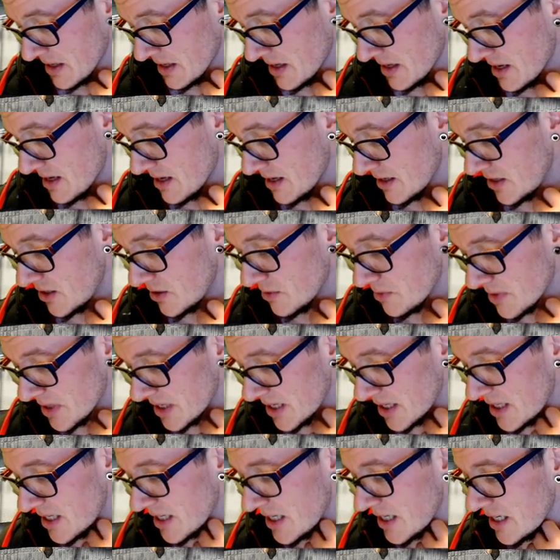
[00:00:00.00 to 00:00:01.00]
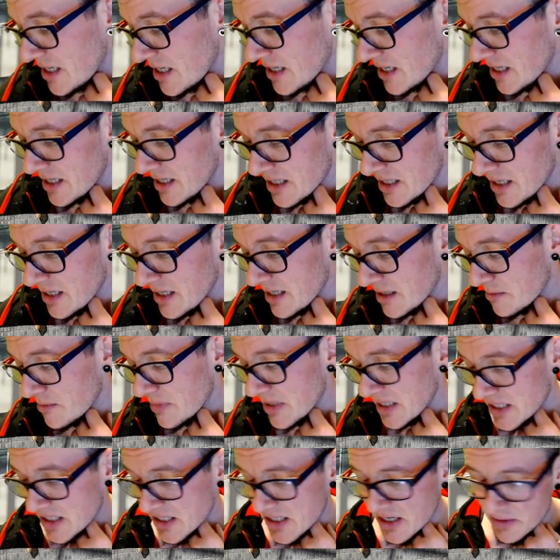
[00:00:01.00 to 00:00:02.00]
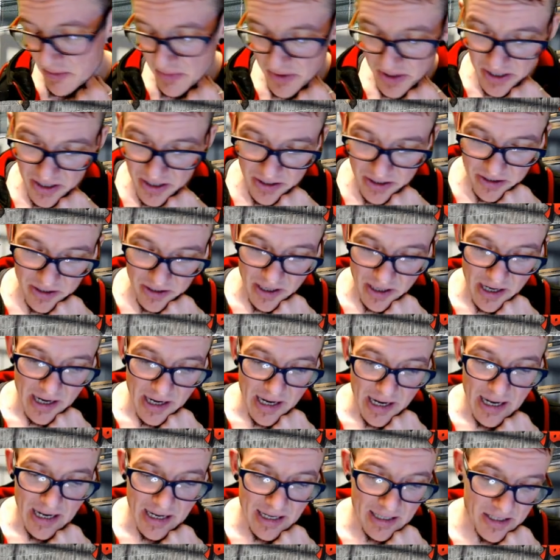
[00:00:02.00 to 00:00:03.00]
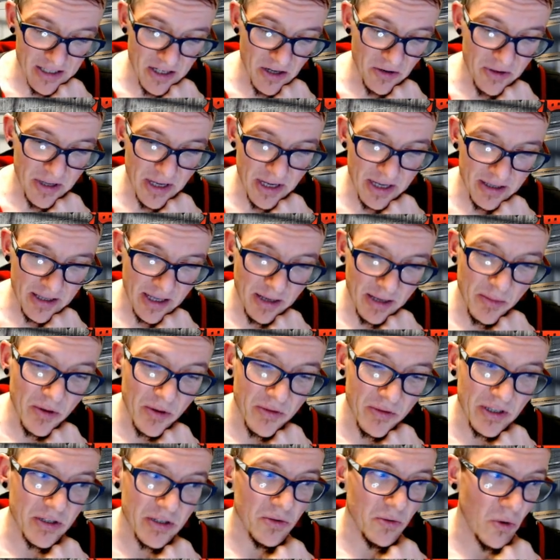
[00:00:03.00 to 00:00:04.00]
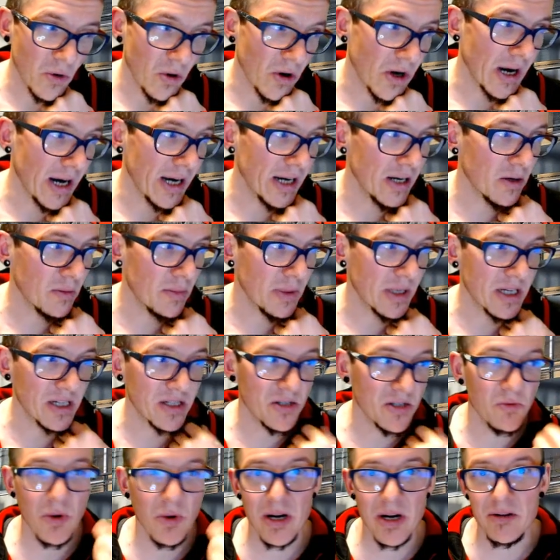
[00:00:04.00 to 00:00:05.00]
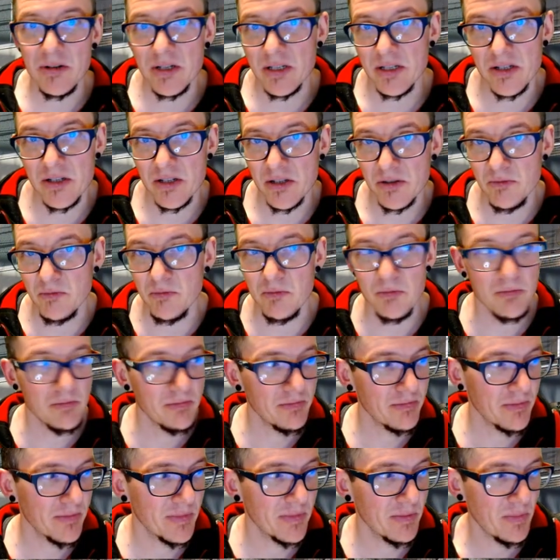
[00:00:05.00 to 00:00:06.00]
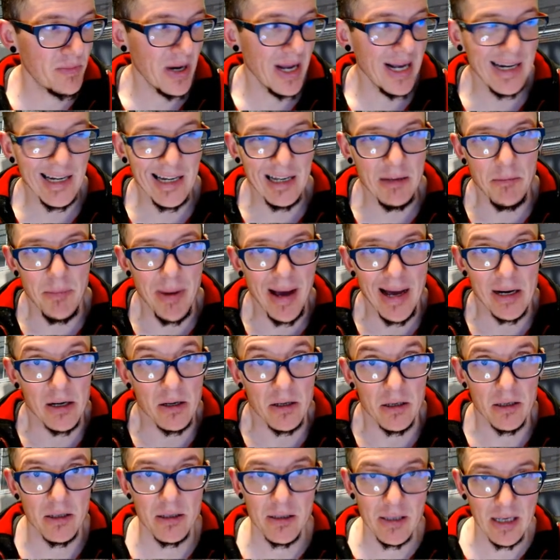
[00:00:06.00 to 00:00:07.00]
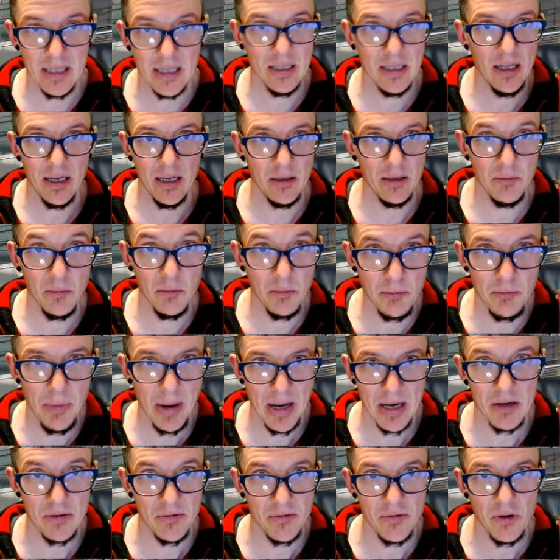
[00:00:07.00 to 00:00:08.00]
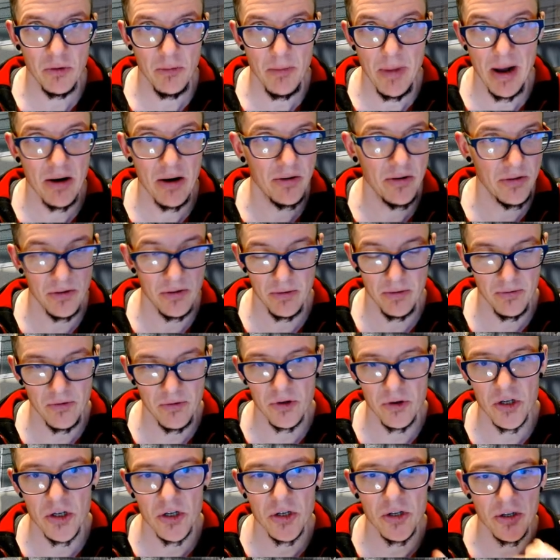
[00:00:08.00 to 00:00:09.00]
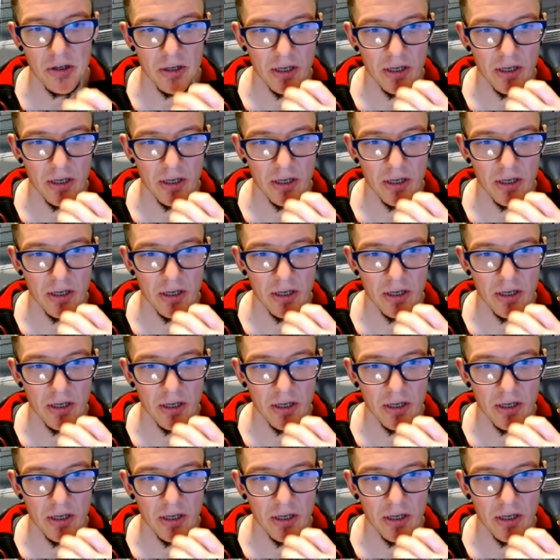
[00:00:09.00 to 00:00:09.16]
humidity in the midsummer here. So they moved it to Hokkaido because the weather is just plainly better, and like better for marathon for sure.